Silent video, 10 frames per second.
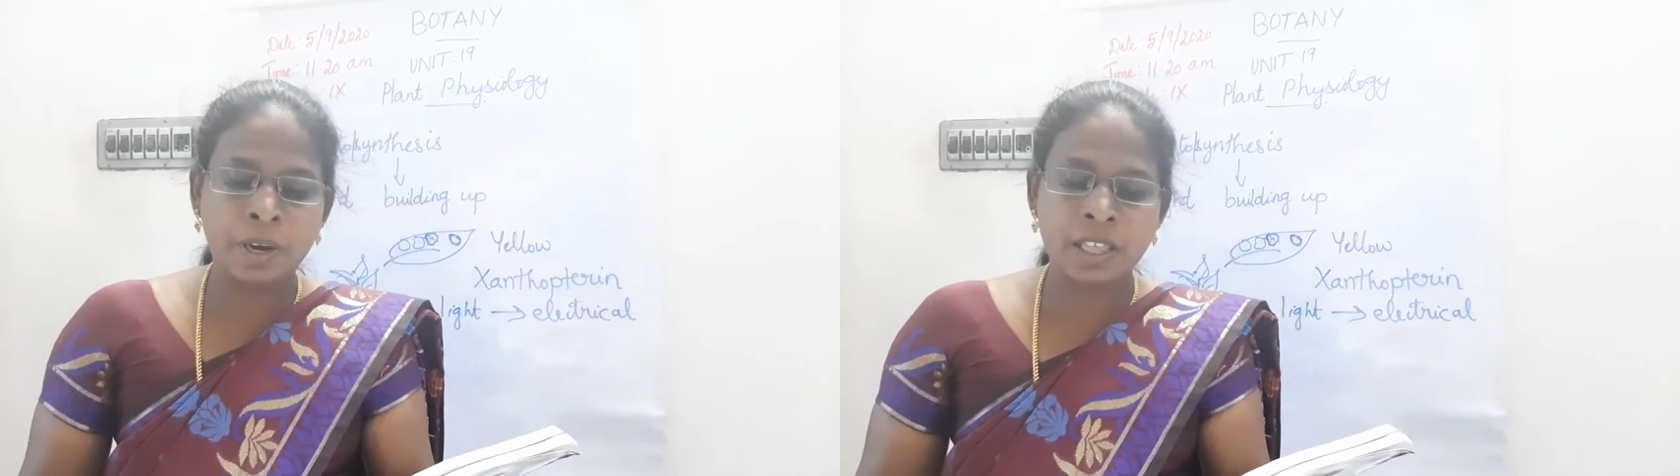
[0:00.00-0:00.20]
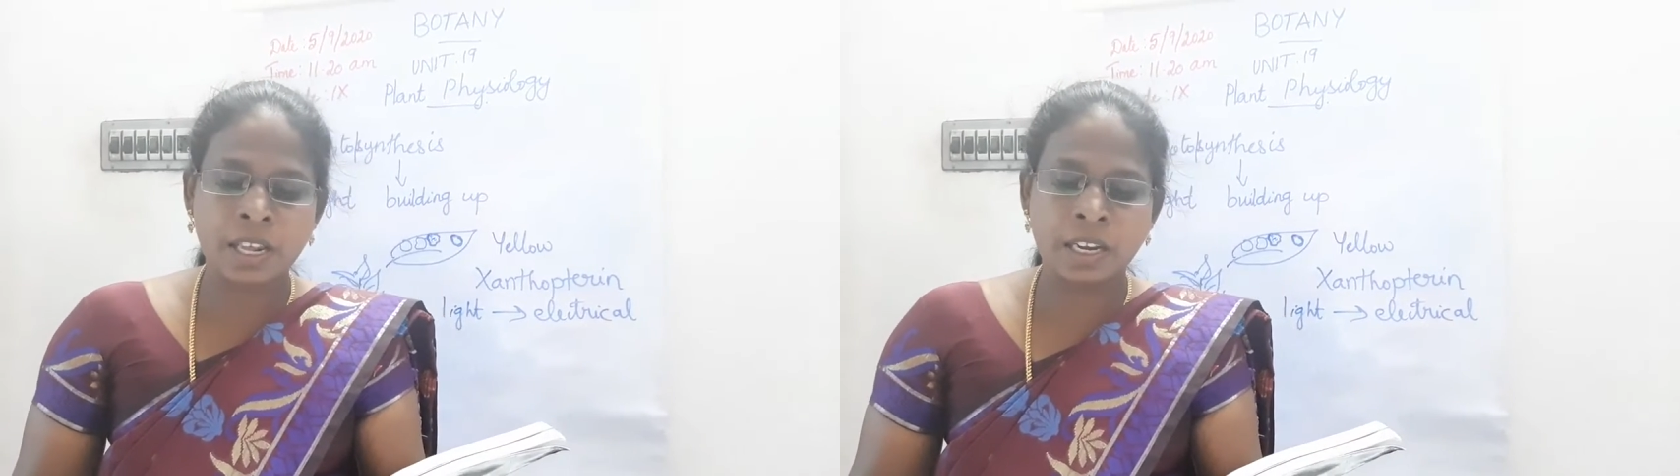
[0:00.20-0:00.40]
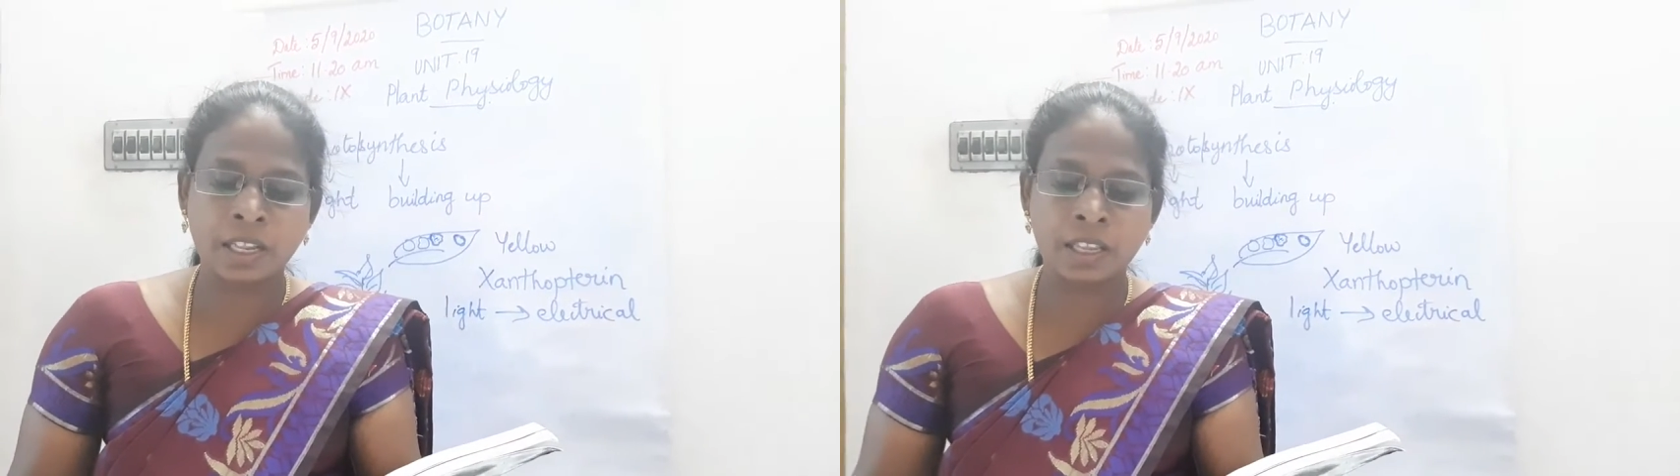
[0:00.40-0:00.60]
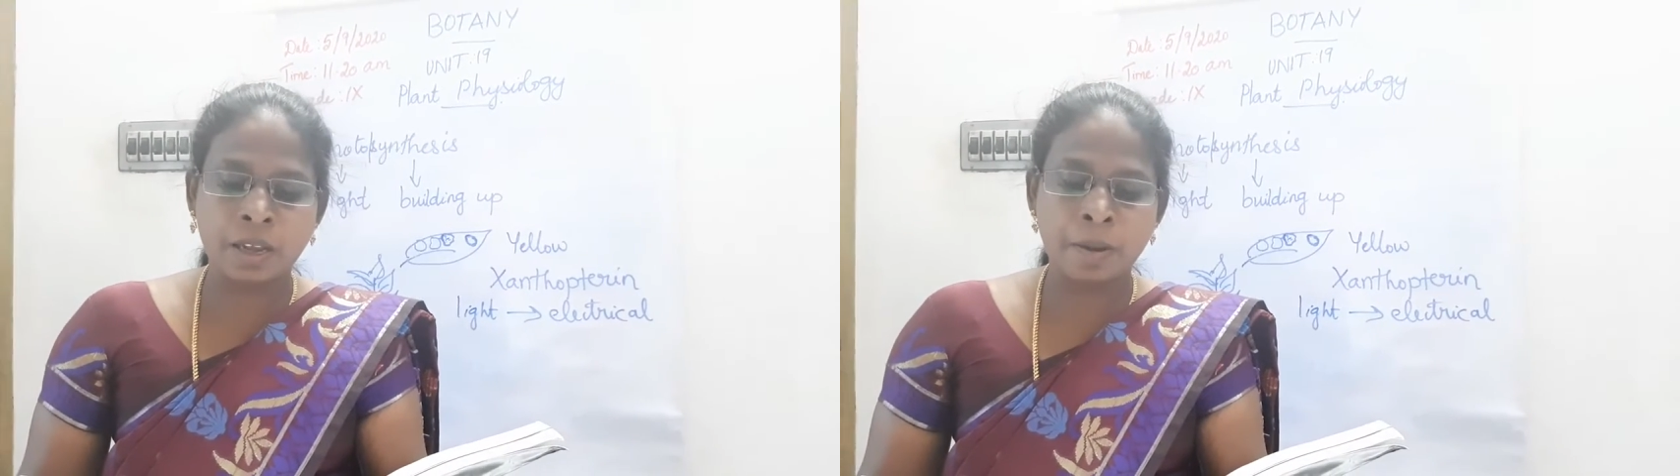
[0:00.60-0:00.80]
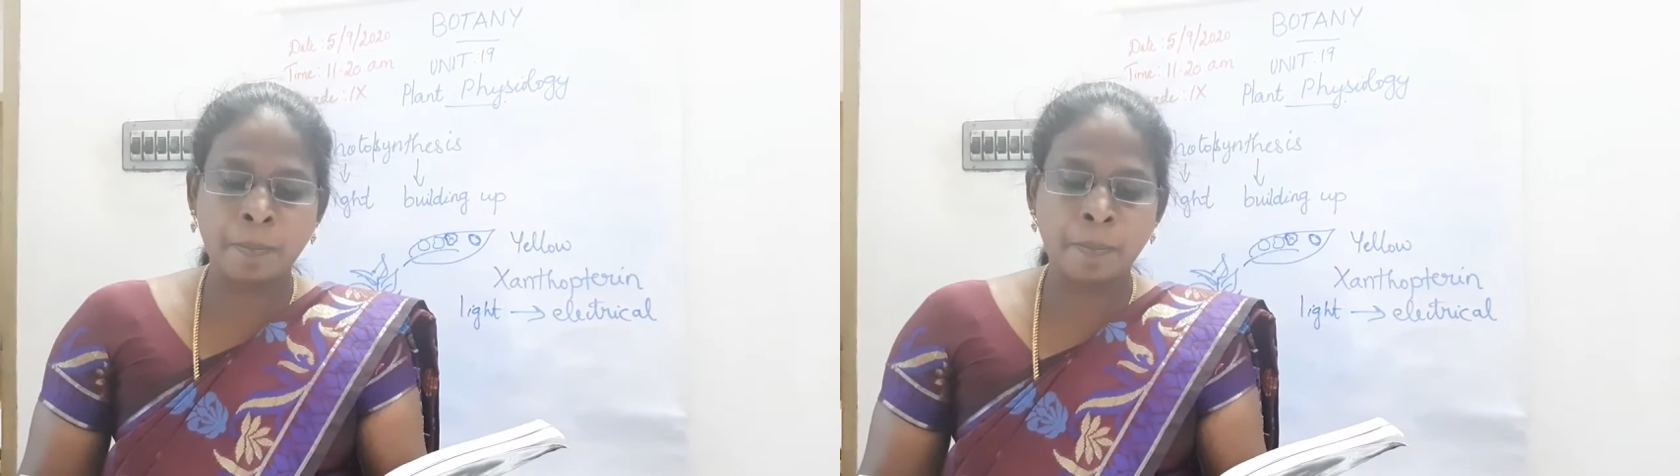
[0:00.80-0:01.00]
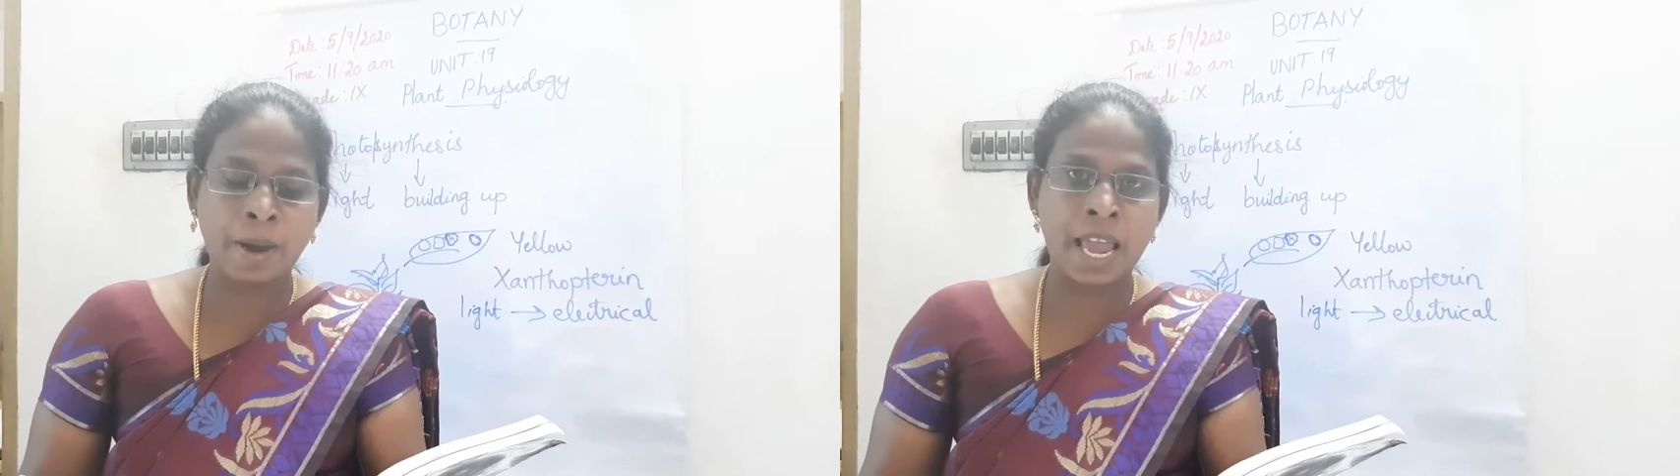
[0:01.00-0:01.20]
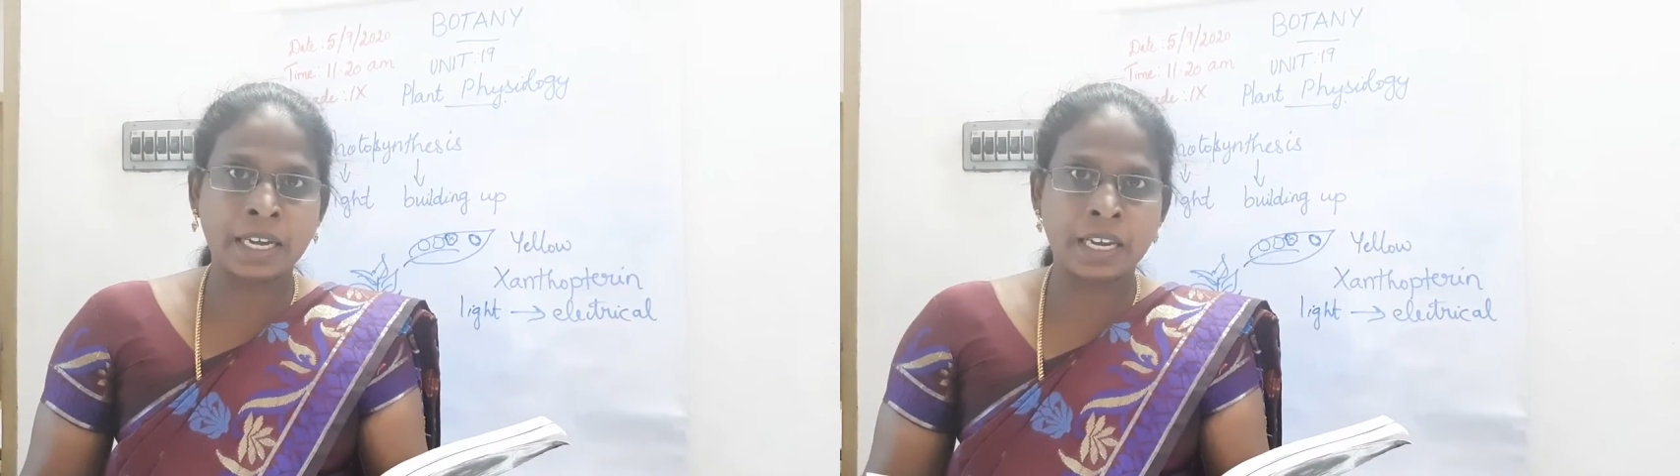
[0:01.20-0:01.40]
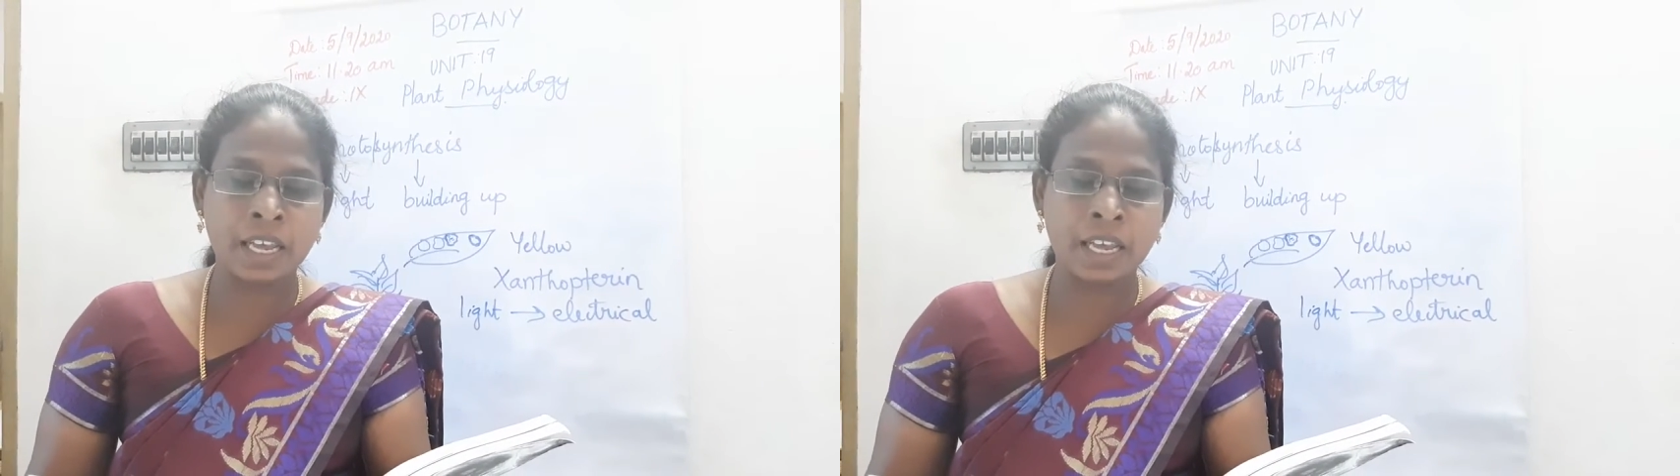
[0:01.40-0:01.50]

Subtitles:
present in the plant